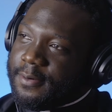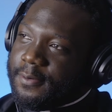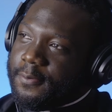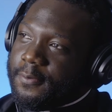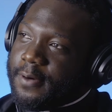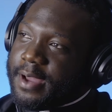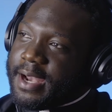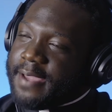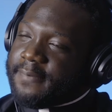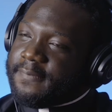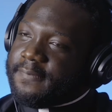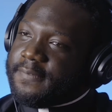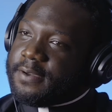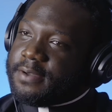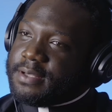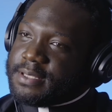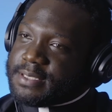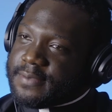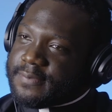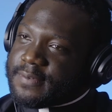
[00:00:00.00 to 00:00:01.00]
what I
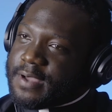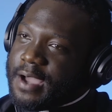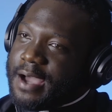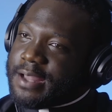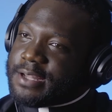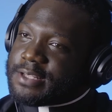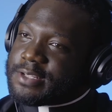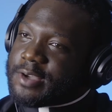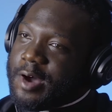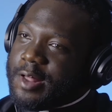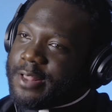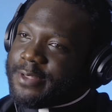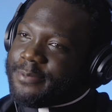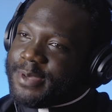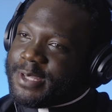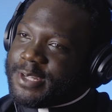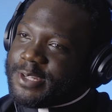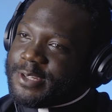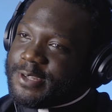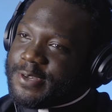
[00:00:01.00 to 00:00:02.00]
feel as if God is calling
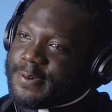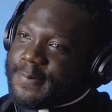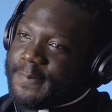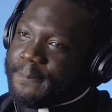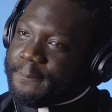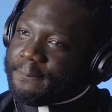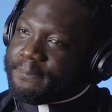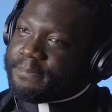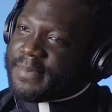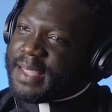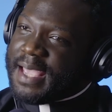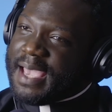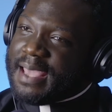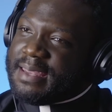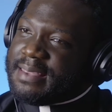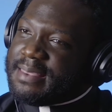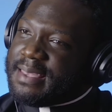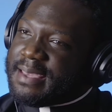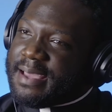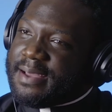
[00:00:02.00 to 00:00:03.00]
me to do.
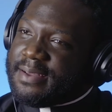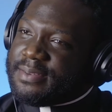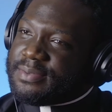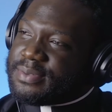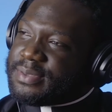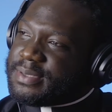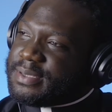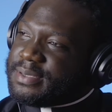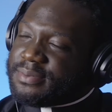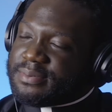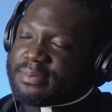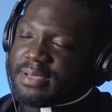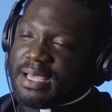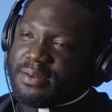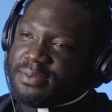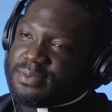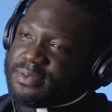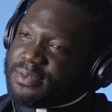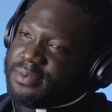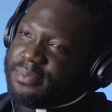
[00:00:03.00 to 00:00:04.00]
Anything else is
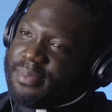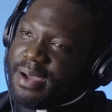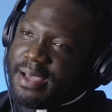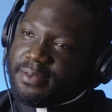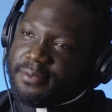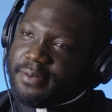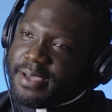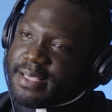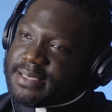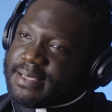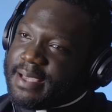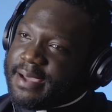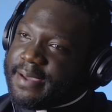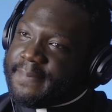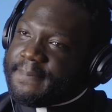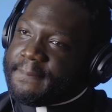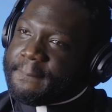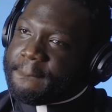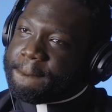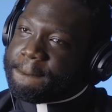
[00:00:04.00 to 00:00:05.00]
kind of sort of by the wayside.